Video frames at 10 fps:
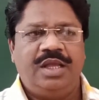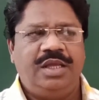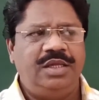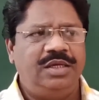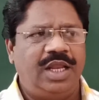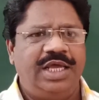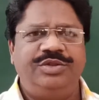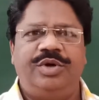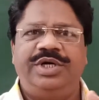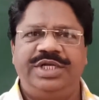In
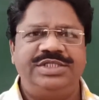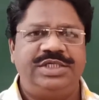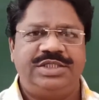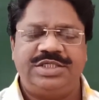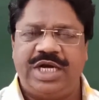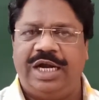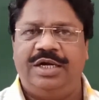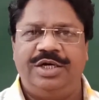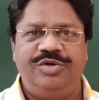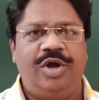9th or 10th
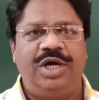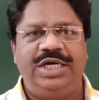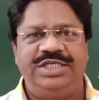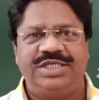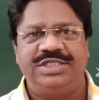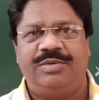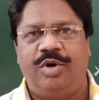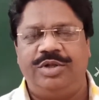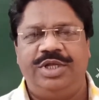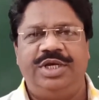standard, we already discussed
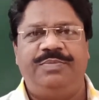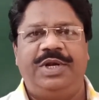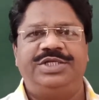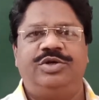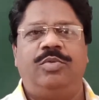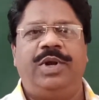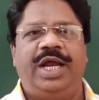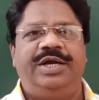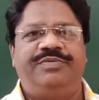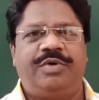about the reflection of
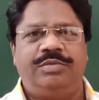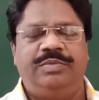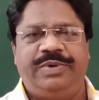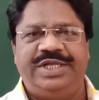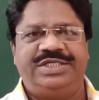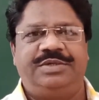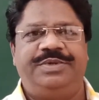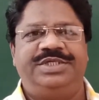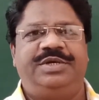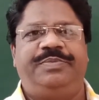light from the plane
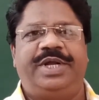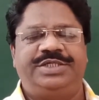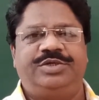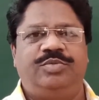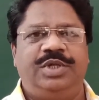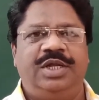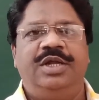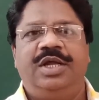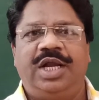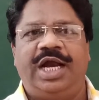surface, refraction of the
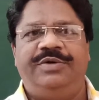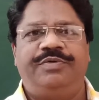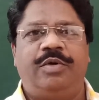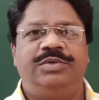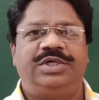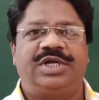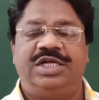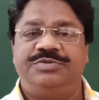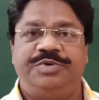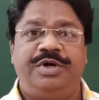light from the
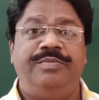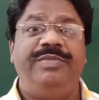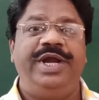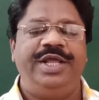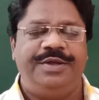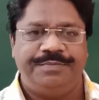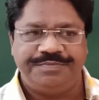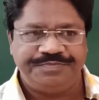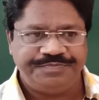transparent medium.